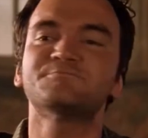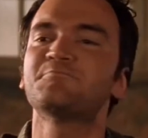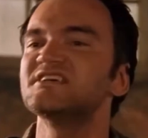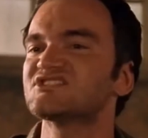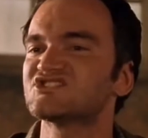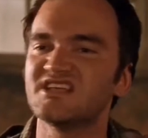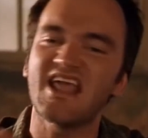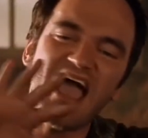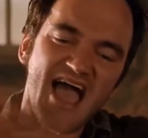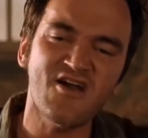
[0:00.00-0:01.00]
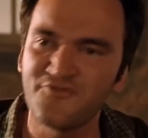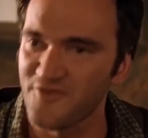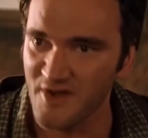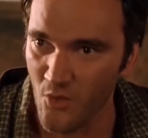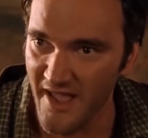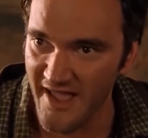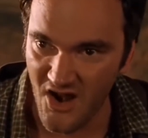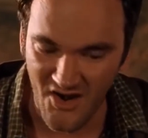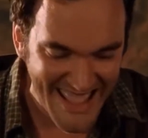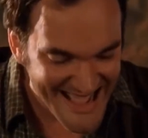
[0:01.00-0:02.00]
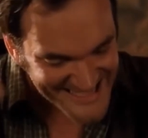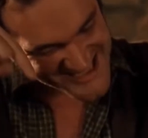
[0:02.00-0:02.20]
what will Tarantino's 10th movie be about?